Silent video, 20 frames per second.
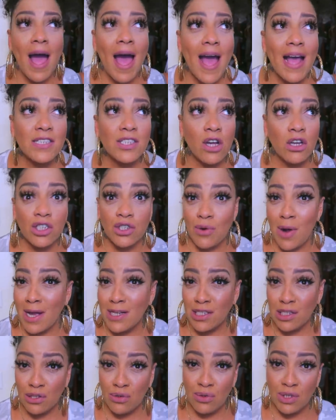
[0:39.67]
guys are
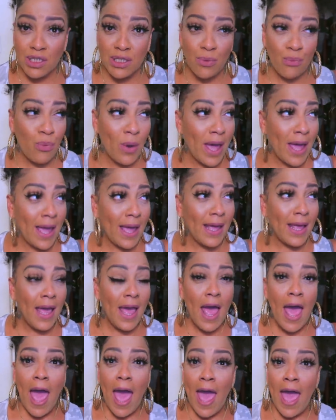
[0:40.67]
trying to lose some weight
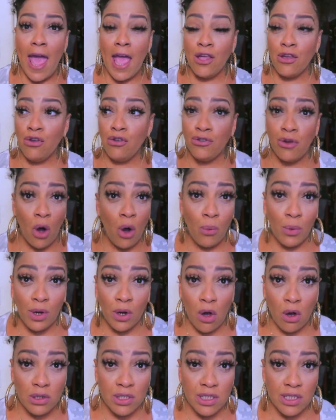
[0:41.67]
and you don't want
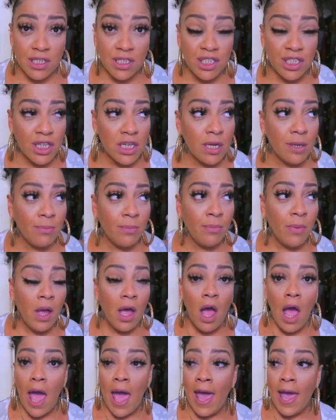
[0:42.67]
to go to the gym
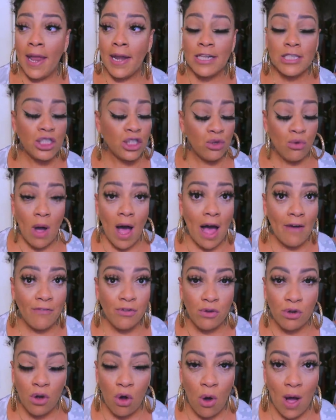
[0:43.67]
and it's too hot
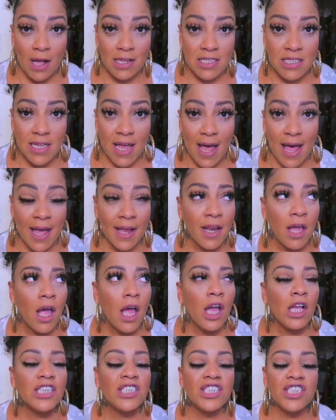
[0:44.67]
for you to go outside,
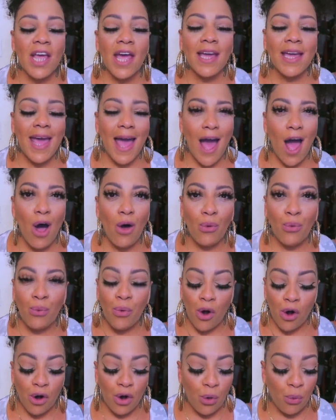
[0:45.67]
check out
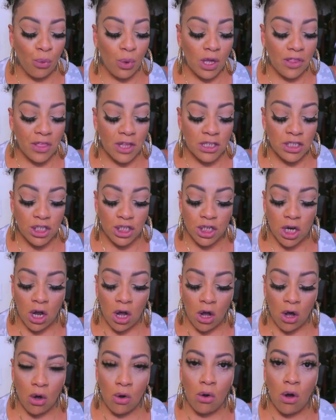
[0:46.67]
work with
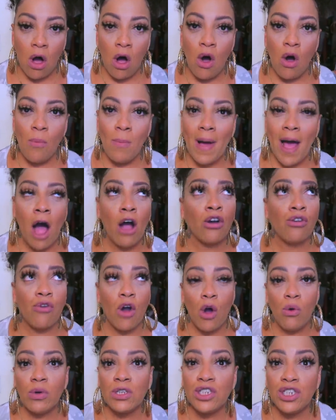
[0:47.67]
joe oh my uh,
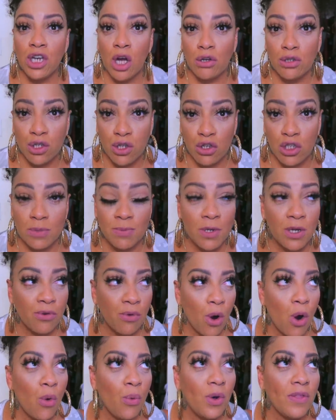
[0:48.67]
grow with jo excuse me
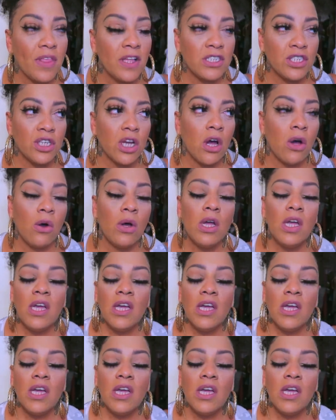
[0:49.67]
grow with jo